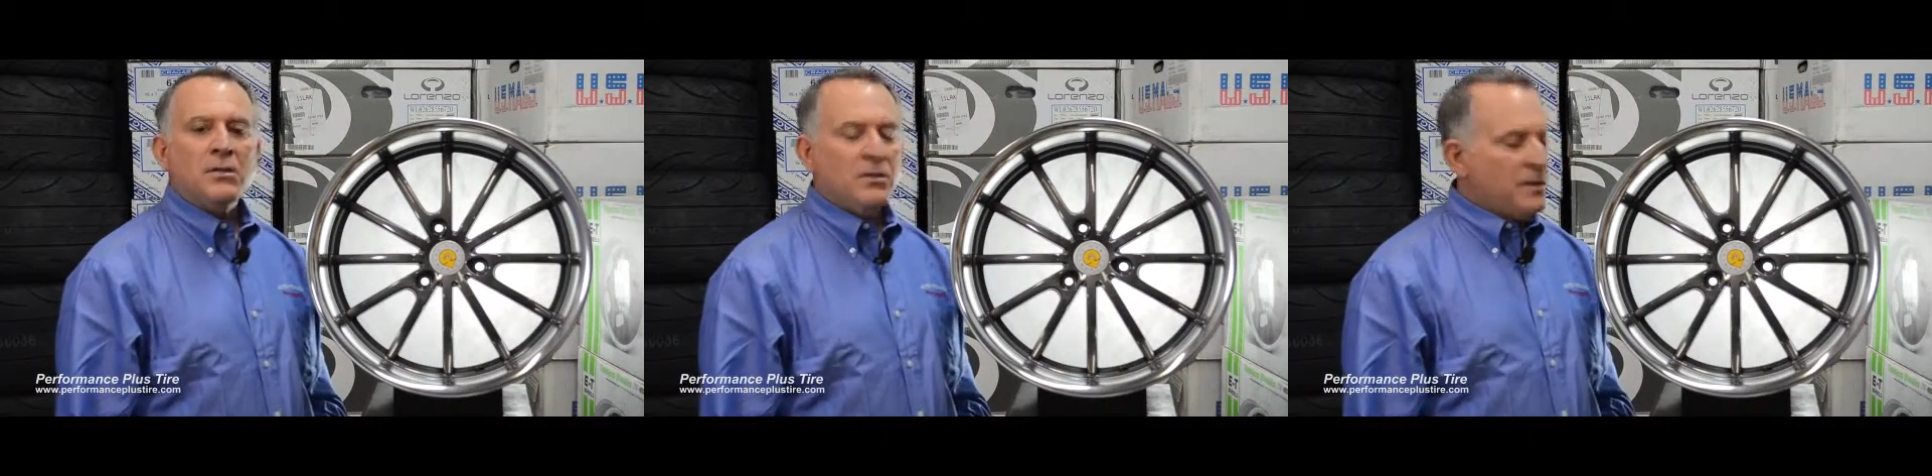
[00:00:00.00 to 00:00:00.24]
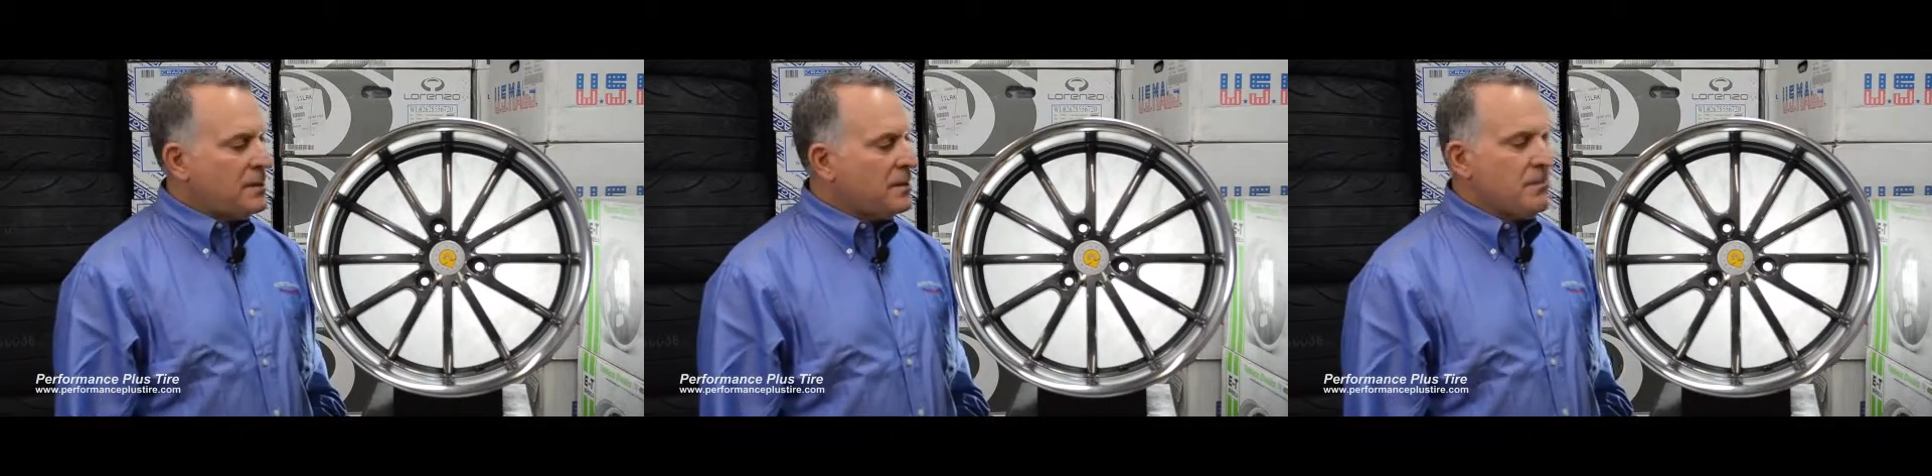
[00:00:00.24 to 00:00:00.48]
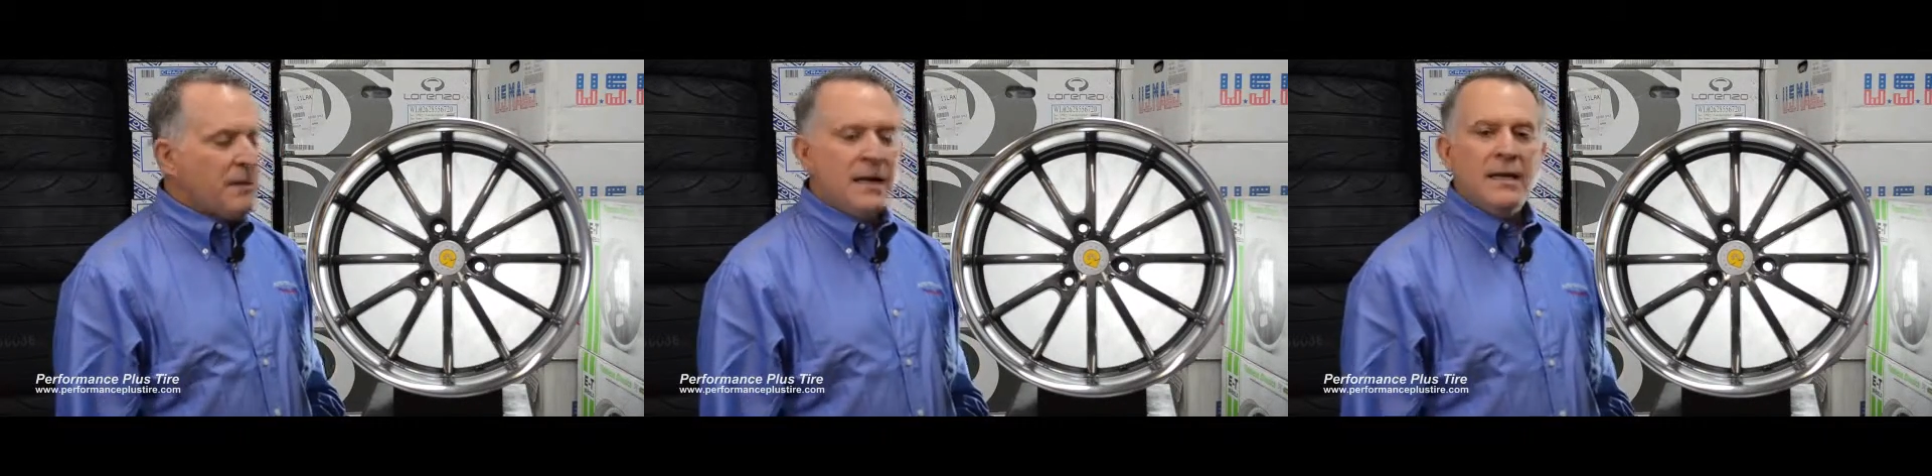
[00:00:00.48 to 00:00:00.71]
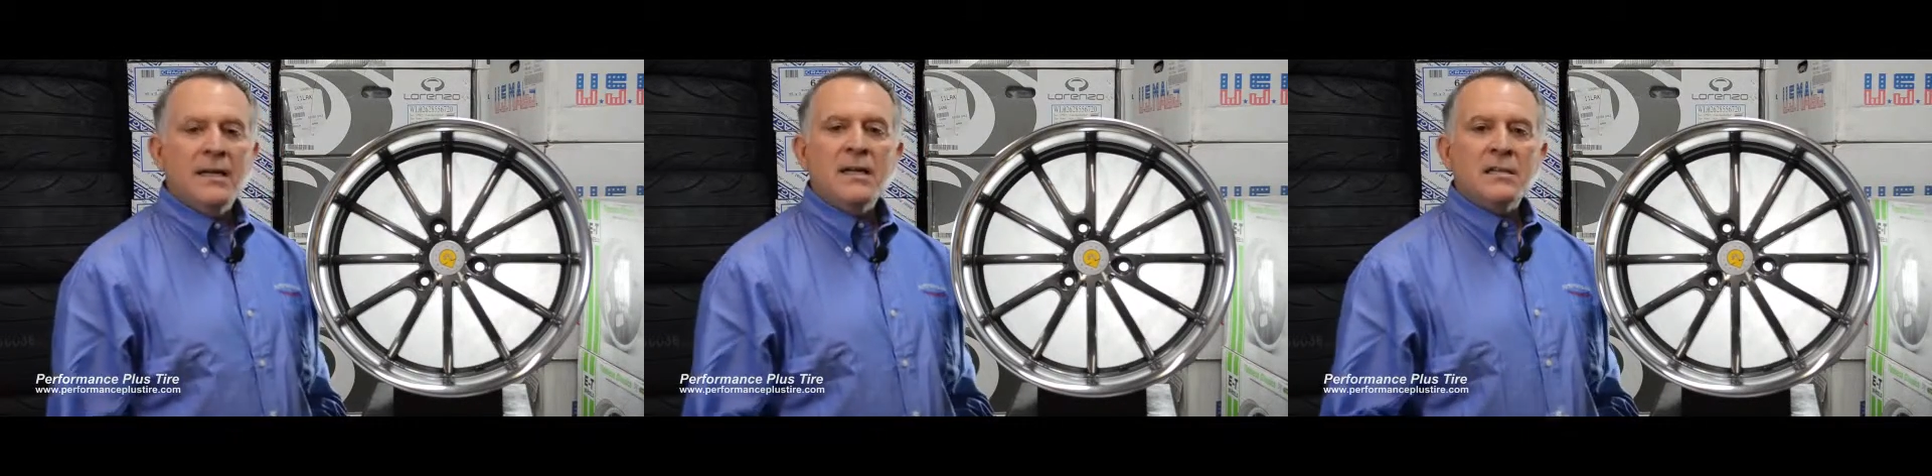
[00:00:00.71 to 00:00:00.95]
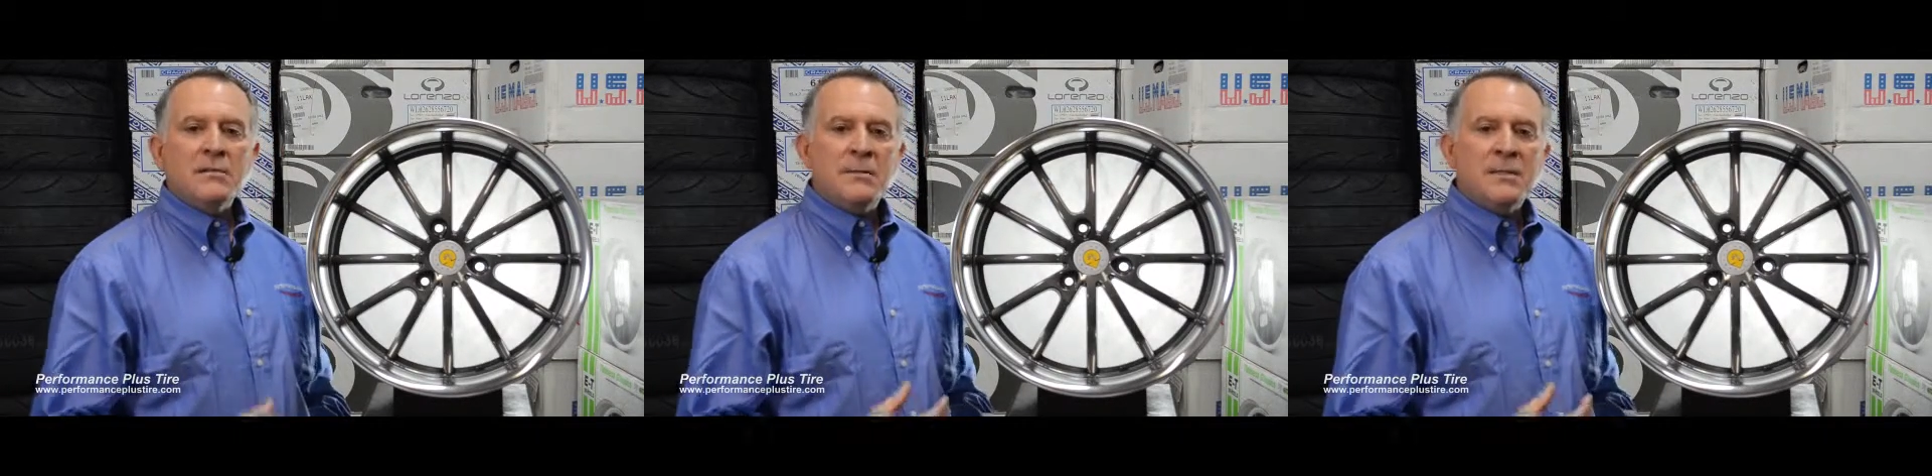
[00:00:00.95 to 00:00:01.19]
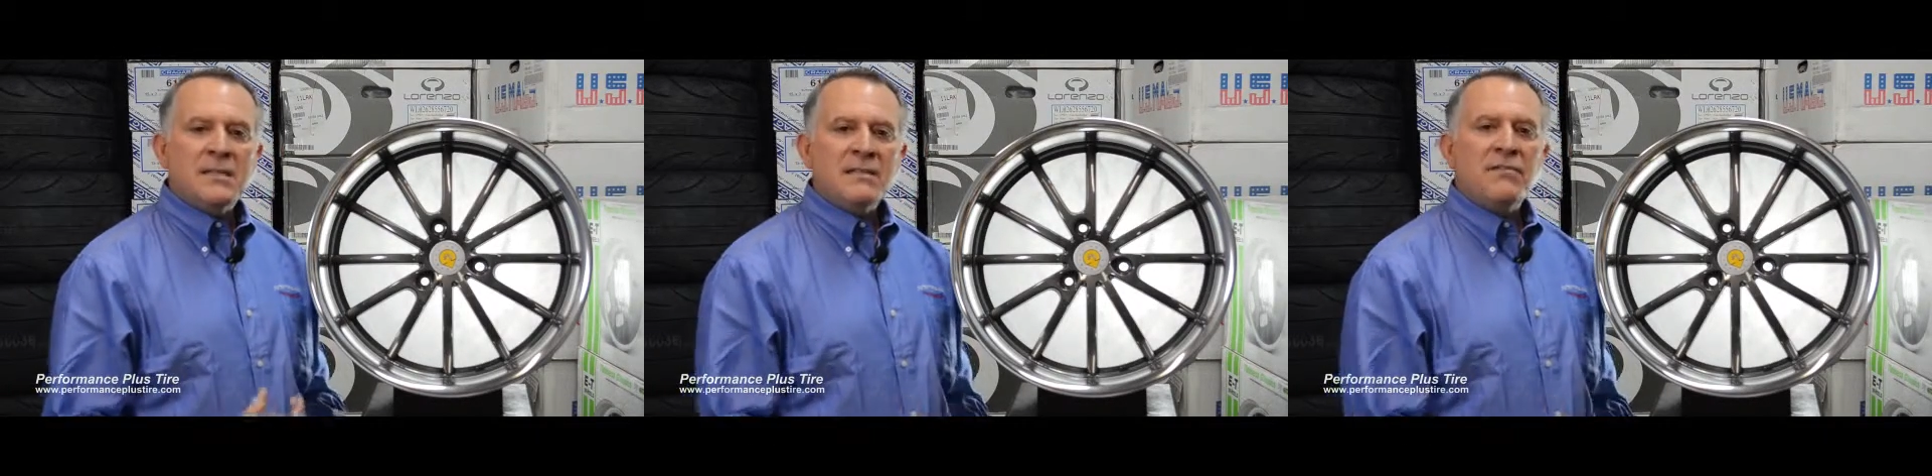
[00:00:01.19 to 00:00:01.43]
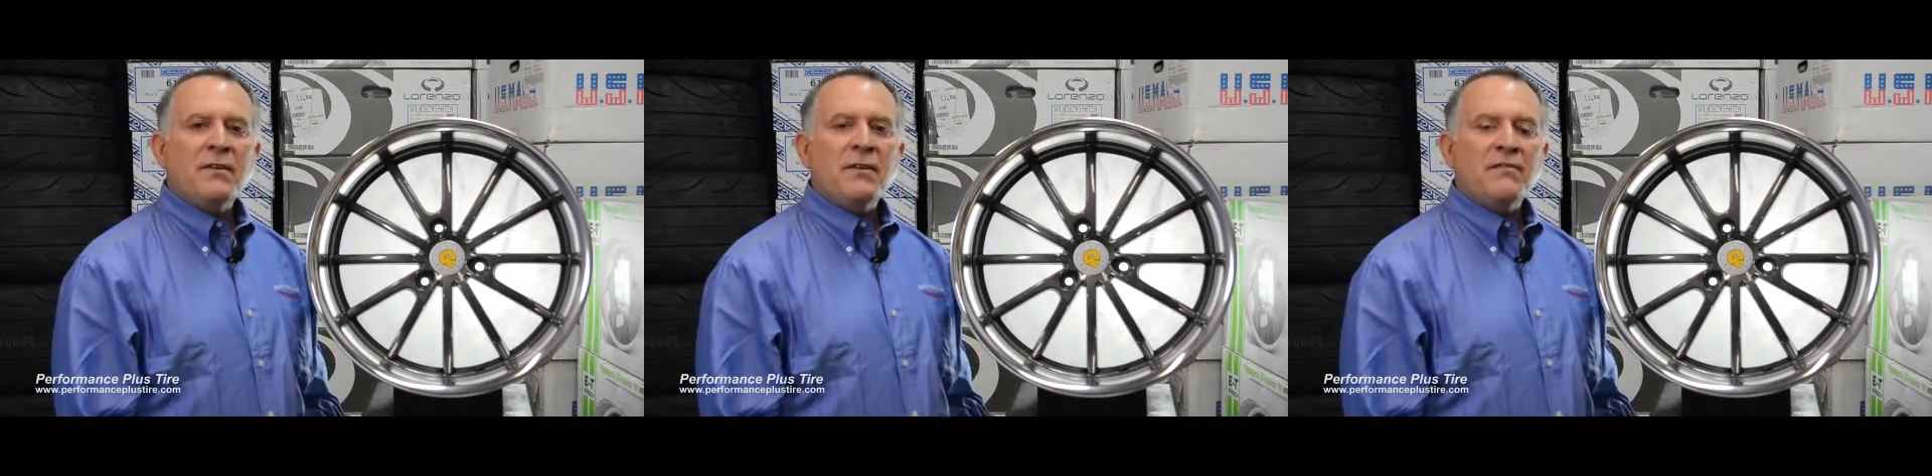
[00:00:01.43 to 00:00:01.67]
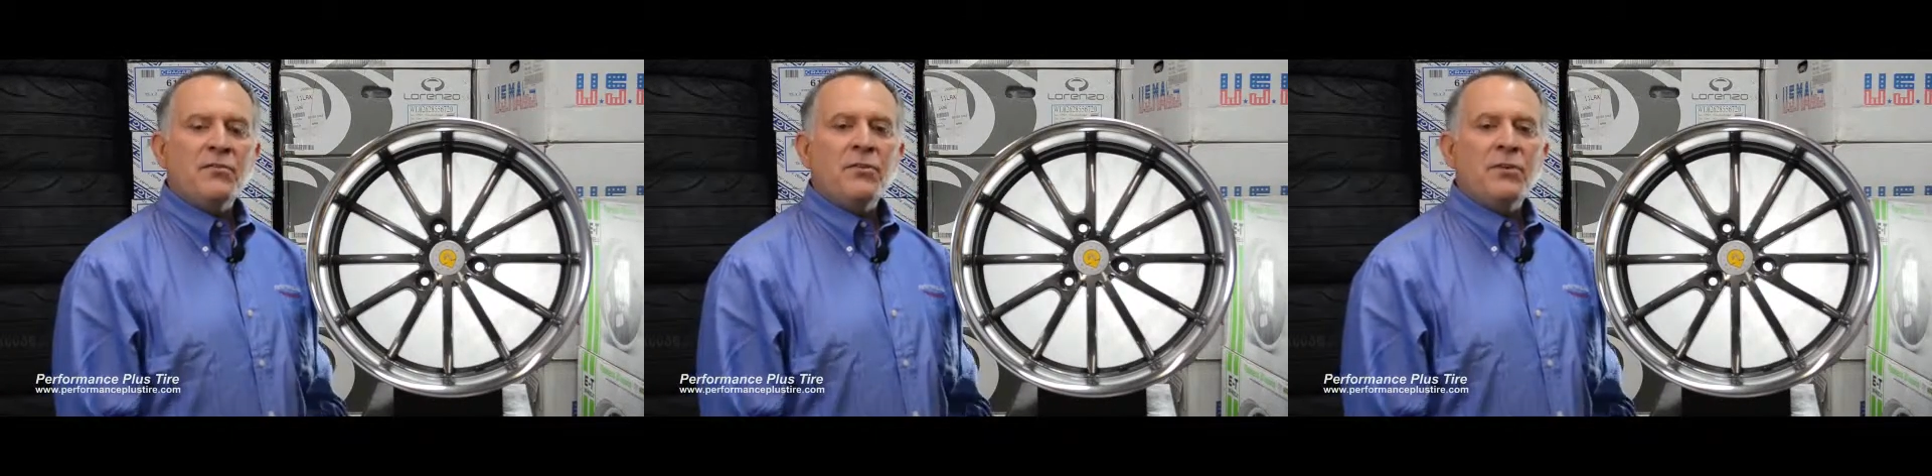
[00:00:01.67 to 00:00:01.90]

So this is made specifically for